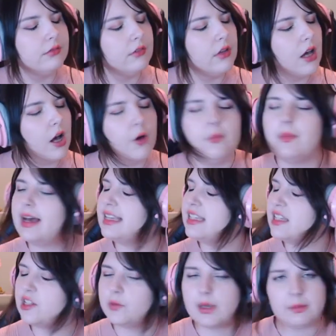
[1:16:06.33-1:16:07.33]
I'll
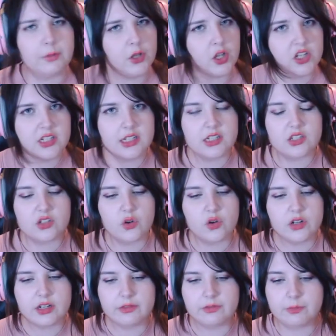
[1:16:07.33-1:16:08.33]
message people on
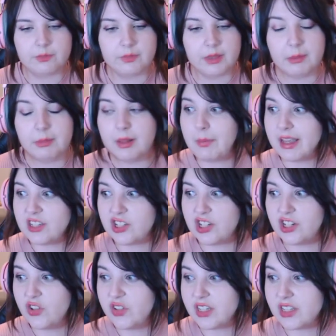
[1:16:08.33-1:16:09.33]
Discord if people are
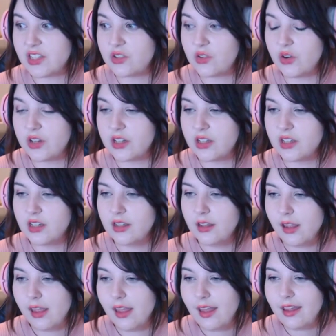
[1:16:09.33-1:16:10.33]
messaging on Discord.
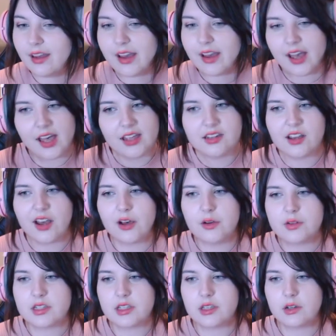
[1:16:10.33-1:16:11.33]
And
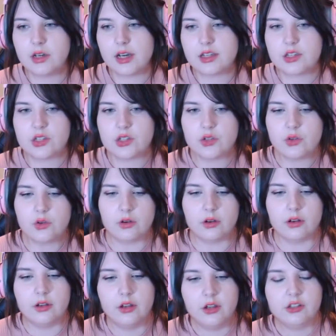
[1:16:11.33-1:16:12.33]
I'll see you guys soon.
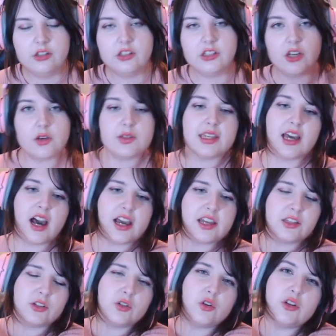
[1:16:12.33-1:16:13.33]
Go say hi
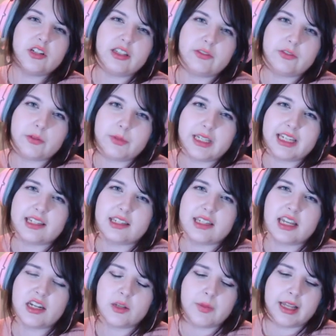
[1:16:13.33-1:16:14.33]
to Courtney for me.
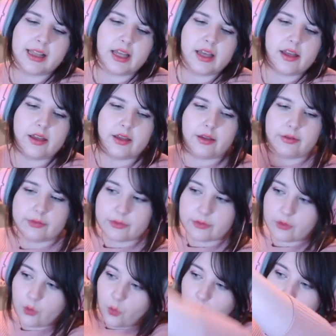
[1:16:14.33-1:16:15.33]
Send her my love. Woo!